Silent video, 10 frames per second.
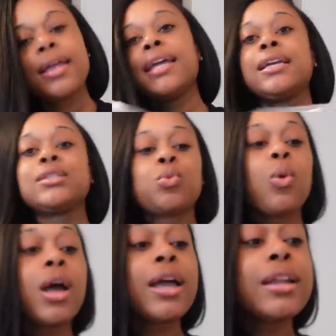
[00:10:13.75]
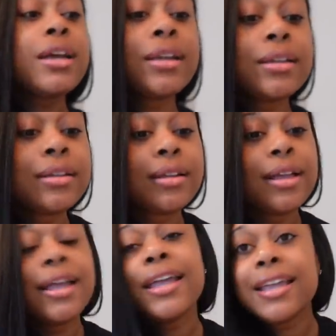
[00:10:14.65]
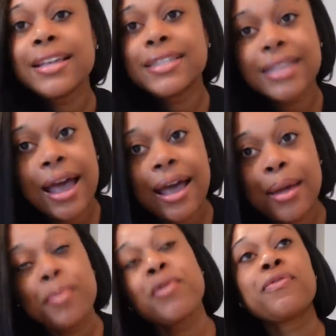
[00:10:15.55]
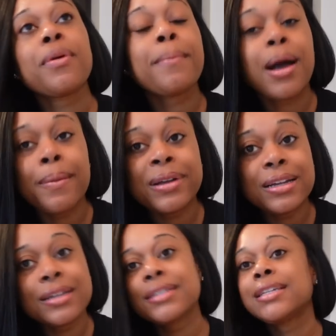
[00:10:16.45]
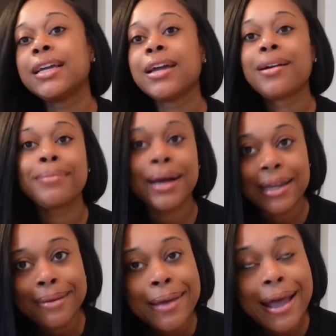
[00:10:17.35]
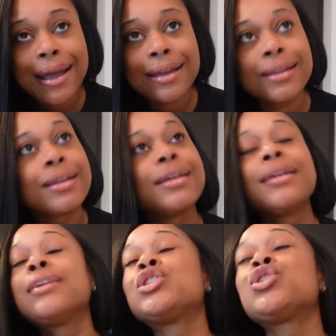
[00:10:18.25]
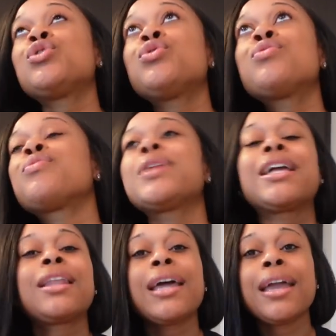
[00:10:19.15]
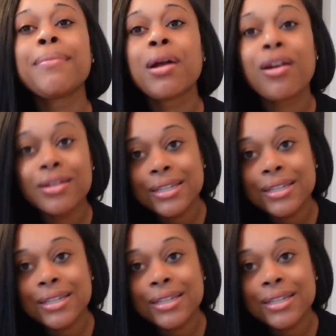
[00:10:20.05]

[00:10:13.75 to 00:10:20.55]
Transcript: He's one. It is time for mama to get her body back, to reclaim her